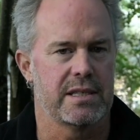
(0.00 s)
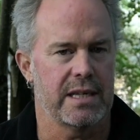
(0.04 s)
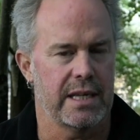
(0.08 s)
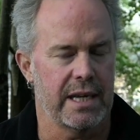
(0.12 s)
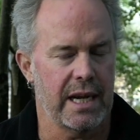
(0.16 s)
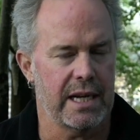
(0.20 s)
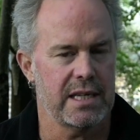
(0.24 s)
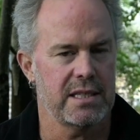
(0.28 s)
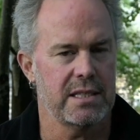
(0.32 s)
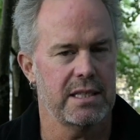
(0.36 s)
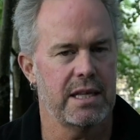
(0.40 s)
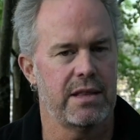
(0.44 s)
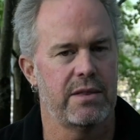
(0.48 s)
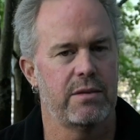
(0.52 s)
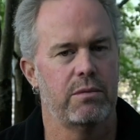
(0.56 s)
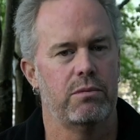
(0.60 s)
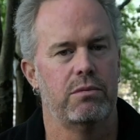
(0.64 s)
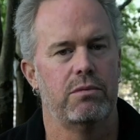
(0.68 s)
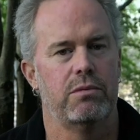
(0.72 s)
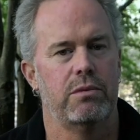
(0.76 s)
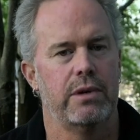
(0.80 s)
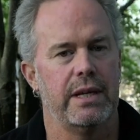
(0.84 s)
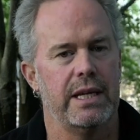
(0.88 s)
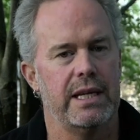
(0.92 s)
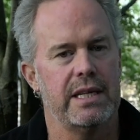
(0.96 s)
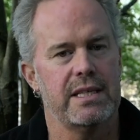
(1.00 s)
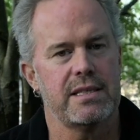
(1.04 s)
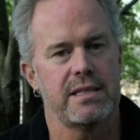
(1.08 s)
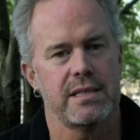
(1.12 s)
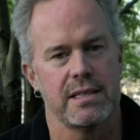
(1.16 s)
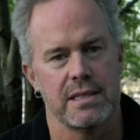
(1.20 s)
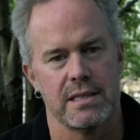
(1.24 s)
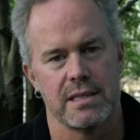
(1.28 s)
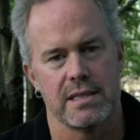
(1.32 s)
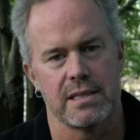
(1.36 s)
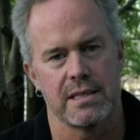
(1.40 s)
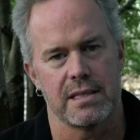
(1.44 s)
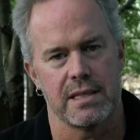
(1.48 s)
And actually the
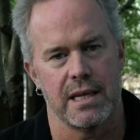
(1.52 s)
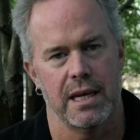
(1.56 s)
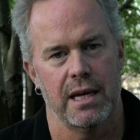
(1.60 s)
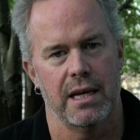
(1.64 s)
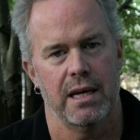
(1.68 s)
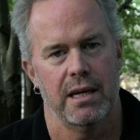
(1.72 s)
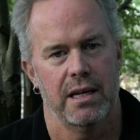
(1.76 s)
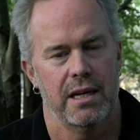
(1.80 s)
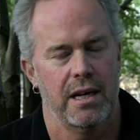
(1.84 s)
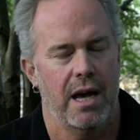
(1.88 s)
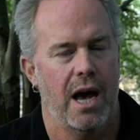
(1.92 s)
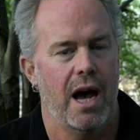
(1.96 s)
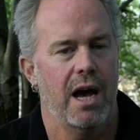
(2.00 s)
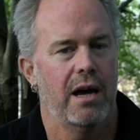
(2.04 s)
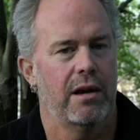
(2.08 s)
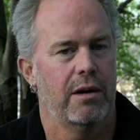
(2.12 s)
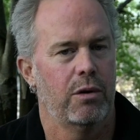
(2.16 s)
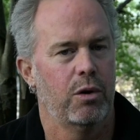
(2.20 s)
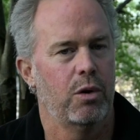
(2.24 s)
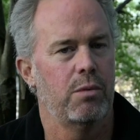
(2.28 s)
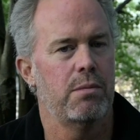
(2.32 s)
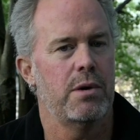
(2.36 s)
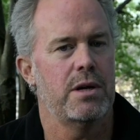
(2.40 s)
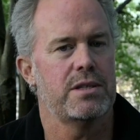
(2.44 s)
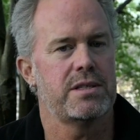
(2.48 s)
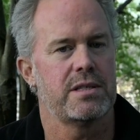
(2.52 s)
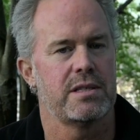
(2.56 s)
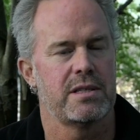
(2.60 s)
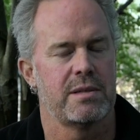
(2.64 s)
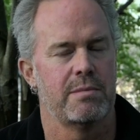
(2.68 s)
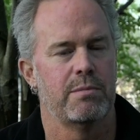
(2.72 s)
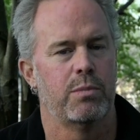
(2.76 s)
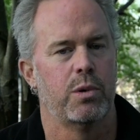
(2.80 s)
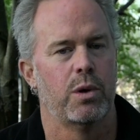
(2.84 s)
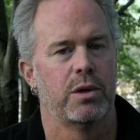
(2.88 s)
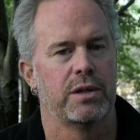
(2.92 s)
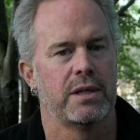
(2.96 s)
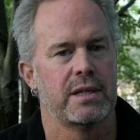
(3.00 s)
reasons are almost as
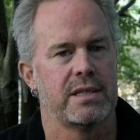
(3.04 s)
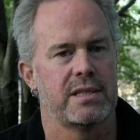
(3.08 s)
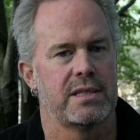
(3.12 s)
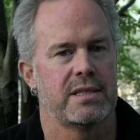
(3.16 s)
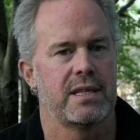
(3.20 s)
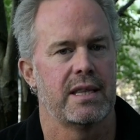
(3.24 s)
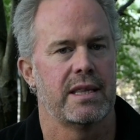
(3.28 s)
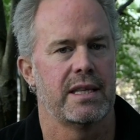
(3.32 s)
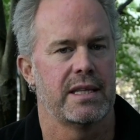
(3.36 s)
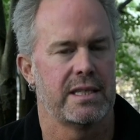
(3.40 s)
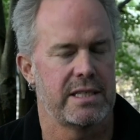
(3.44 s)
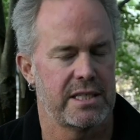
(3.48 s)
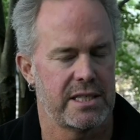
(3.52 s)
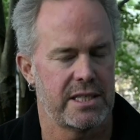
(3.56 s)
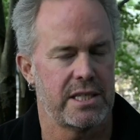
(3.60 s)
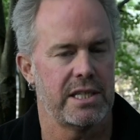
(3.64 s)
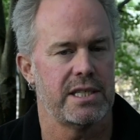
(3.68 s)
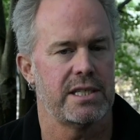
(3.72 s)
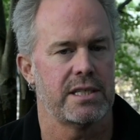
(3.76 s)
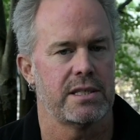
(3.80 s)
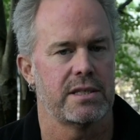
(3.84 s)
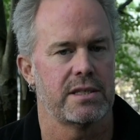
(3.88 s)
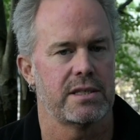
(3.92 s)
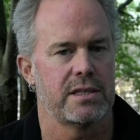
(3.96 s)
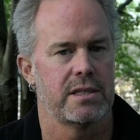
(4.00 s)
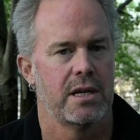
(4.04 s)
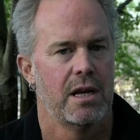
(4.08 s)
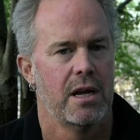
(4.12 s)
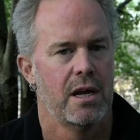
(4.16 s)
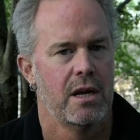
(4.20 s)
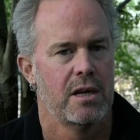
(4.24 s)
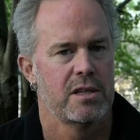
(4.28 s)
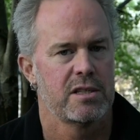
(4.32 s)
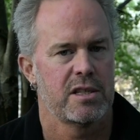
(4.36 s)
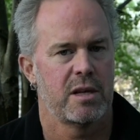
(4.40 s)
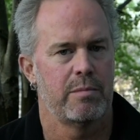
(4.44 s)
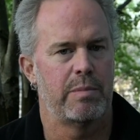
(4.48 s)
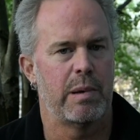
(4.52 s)
important as the decisions,
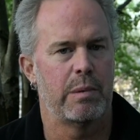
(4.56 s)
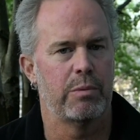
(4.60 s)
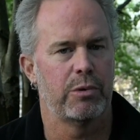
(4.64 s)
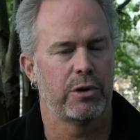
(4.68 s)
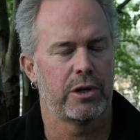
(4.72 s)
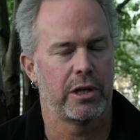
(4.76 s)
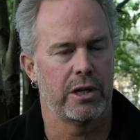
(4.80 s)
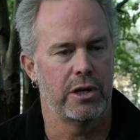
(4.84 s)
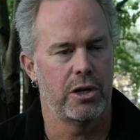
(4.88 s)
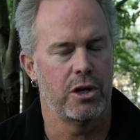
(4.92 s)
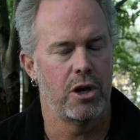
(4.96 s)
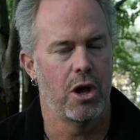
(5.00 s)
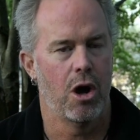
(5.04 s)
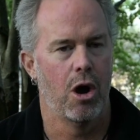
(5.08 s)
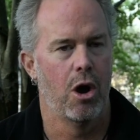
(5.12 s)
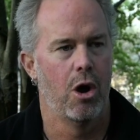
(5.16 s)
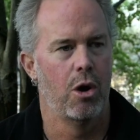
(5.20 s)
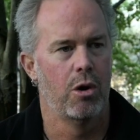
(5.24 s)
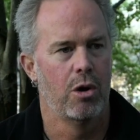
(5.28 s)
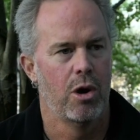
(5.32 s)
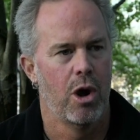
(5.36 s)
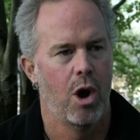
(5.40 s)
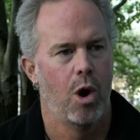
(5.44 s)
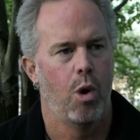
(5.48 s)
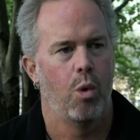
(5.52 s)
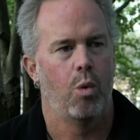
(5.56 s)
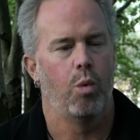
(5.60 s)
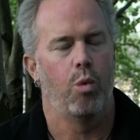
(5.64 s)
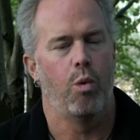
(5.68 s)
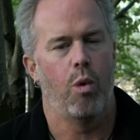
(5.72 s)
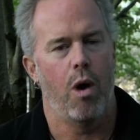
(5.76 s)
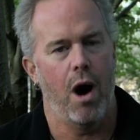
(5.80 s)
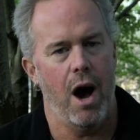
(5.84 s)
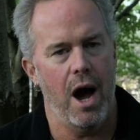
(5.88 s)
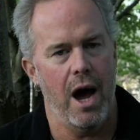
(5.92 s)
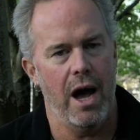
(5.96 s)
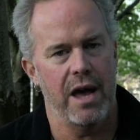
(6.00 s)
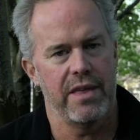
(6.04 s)
so people can know
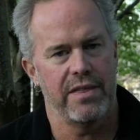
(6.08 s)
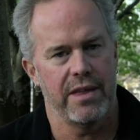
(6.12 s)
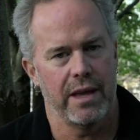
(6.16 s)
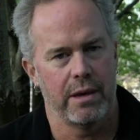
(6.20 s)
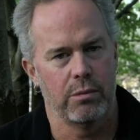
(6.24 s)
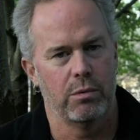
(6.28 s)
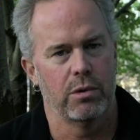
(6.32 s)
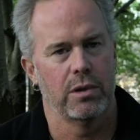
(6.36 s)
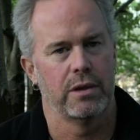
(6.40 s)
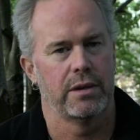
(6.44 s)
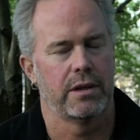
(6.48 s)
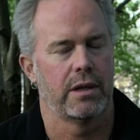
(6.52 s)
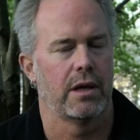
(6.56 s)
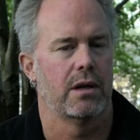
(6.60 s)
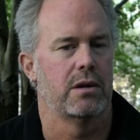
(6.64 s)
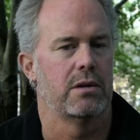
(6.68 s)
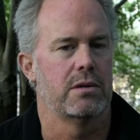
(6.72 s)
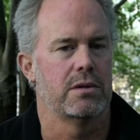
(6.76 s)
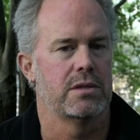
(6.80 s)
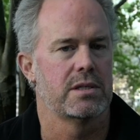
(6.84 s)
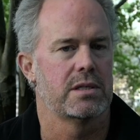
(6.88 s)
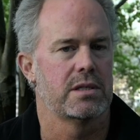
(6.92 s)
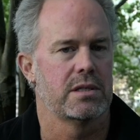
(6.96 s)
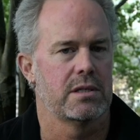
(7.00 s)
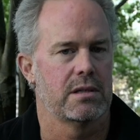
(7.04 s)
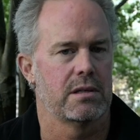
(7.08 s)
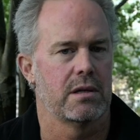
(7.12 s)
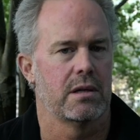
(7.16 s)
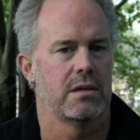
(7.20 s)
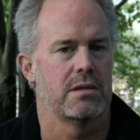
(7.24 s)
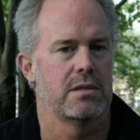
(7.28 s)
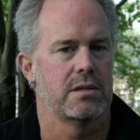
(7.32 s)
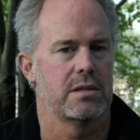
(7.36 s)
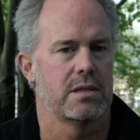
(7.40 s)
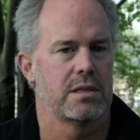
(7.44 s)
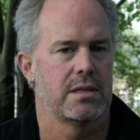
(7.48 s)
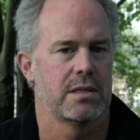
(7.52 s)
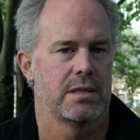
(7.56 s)
why they want those
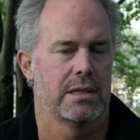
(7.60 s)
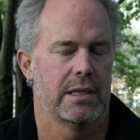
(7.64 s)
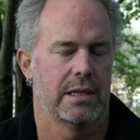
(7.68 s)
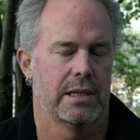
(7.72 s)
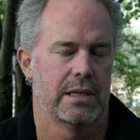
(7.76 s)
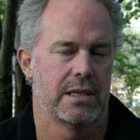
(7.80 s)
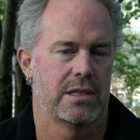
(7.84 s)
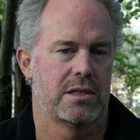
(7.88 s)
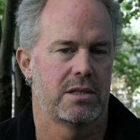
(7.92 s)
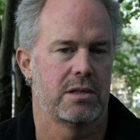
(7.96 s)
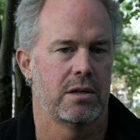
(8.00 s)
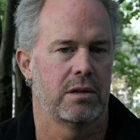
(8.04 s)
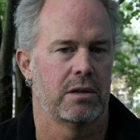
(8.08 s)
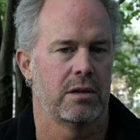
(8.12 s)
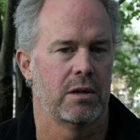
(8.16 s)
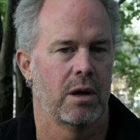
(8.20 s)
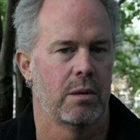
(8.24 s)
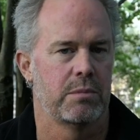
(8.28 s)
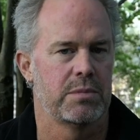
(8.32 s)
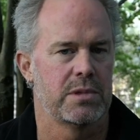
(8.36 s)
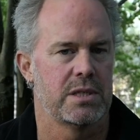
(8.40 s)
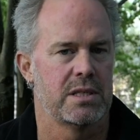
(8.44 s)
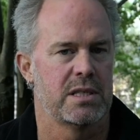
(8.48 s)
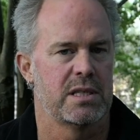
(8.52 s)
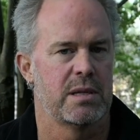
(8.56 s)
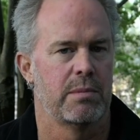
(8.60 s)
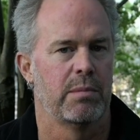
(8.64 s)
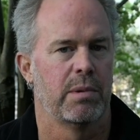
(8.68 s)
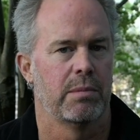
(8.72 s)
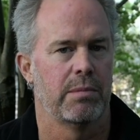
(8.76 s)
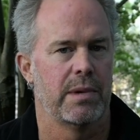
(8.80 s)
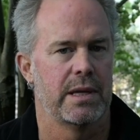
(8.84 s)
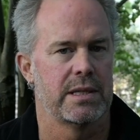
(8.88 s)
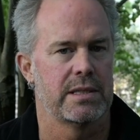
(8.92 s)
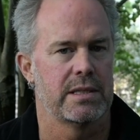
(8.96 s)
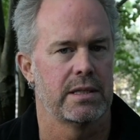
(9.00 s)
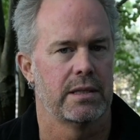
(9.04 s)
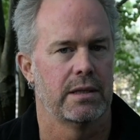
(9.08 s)
certain options
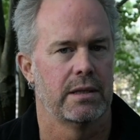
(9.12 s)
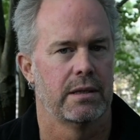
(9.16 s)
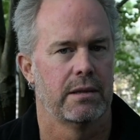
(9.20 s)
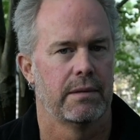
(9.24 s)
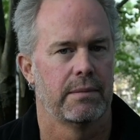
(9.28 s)
implemented.